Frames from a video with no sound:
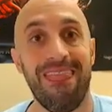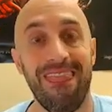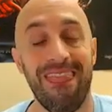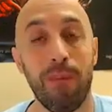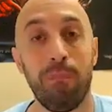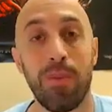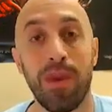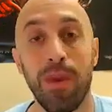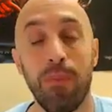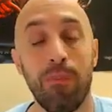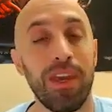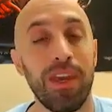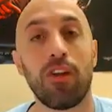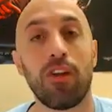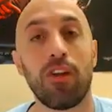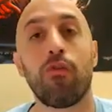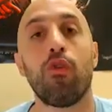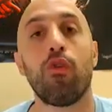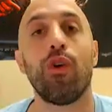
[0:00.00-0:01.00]
the PP
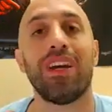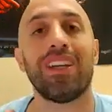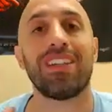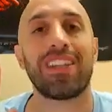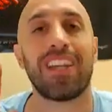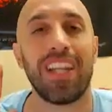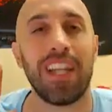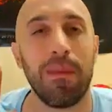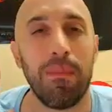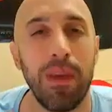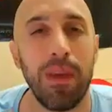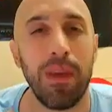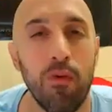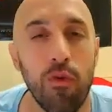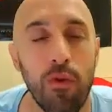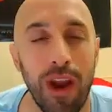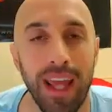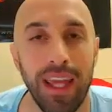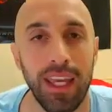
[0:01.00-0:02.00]
interval is going to be
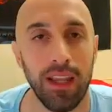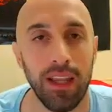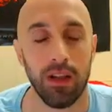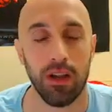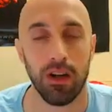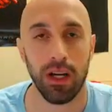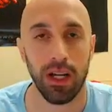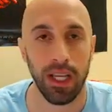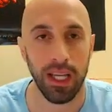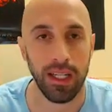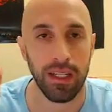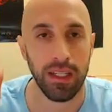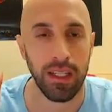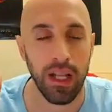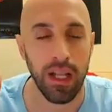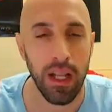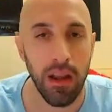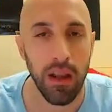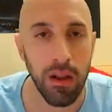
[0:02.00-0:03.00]
regular
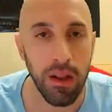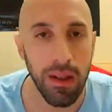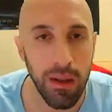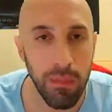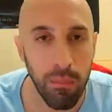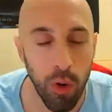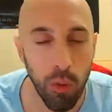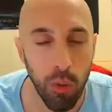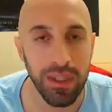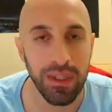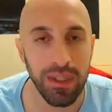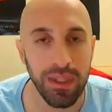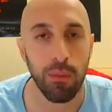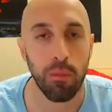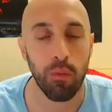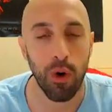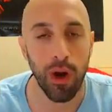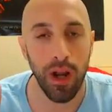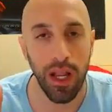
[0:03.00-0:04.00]
in Mobitz
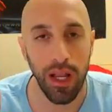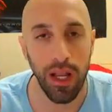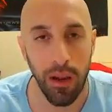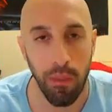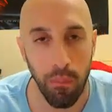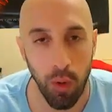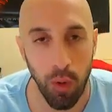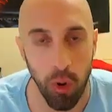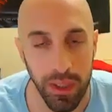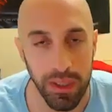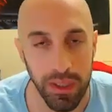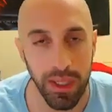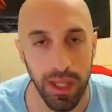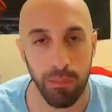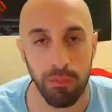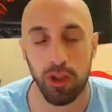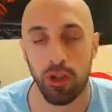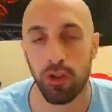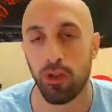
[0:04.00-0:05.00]
type 1, Mobitz
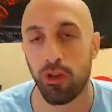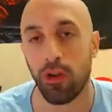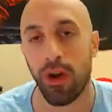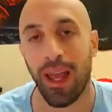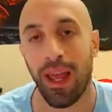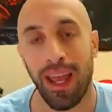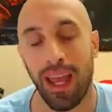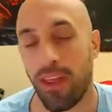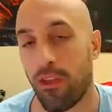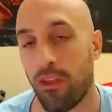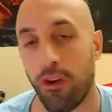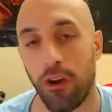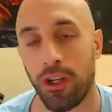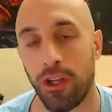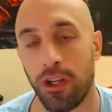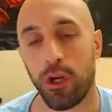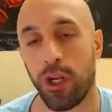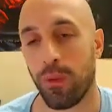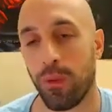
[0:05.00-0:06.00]
type 2, and third
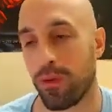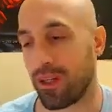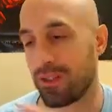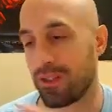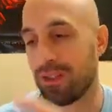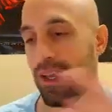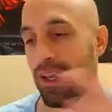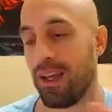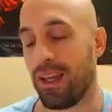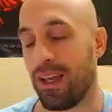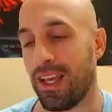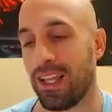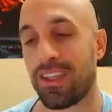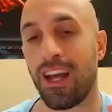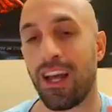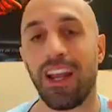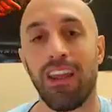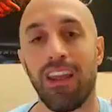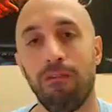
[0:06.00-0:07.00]
degree because it's
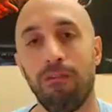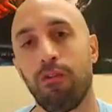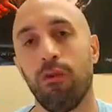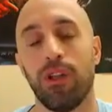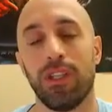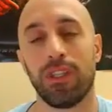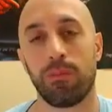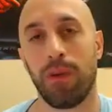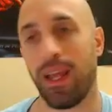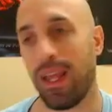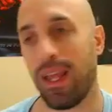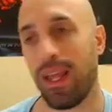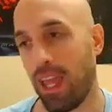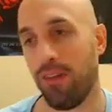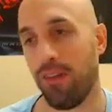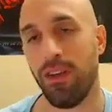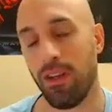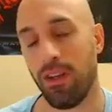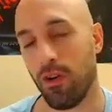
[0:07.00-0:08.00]
not influenced by
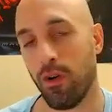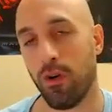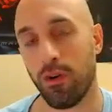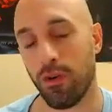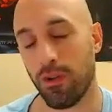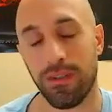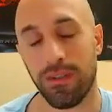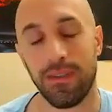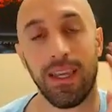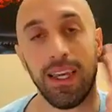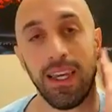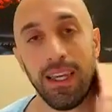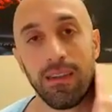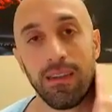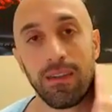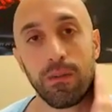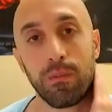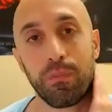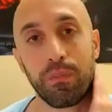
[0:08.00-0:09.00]
AV nodal
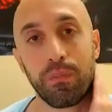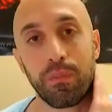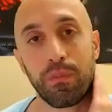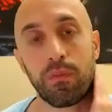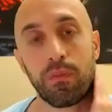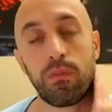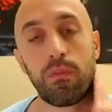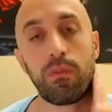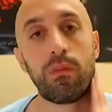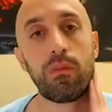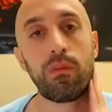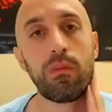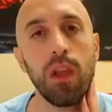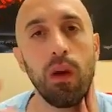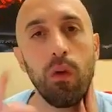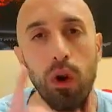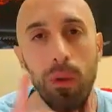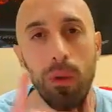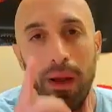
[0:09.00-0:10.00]
disease.
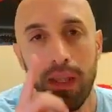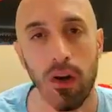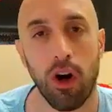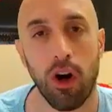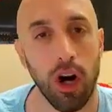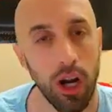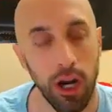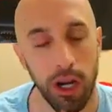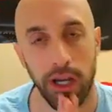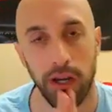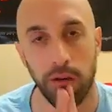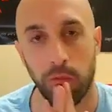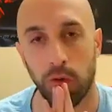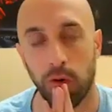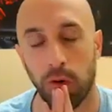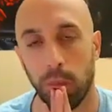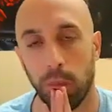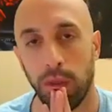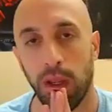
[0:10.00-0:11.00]
What about the RR
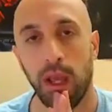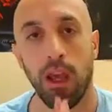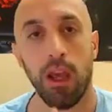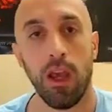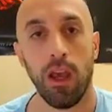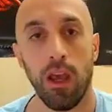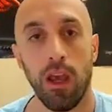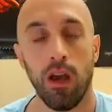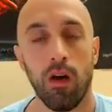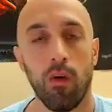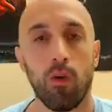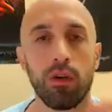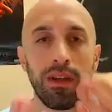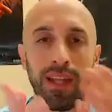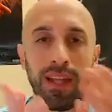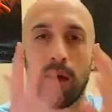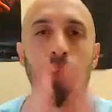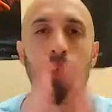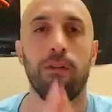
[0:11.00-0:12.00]
interval? Well,
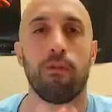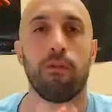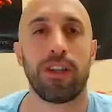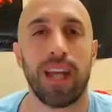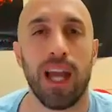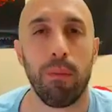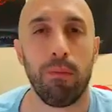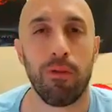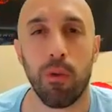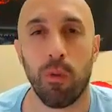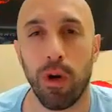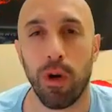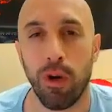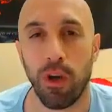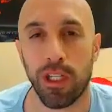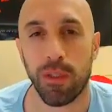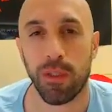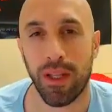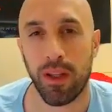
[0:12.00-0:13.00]
tell me for type 2, what do
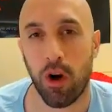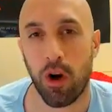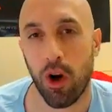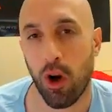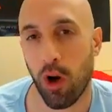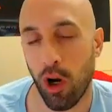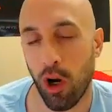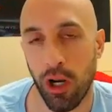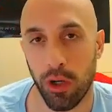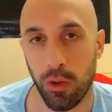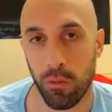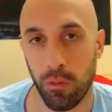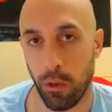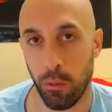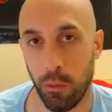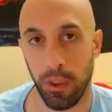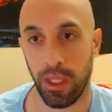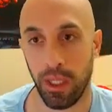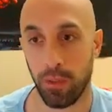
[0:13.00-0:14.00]
you expect the RR interval
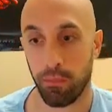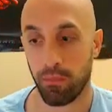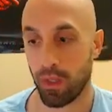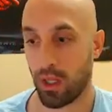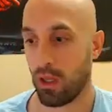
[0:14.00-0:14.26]
to be?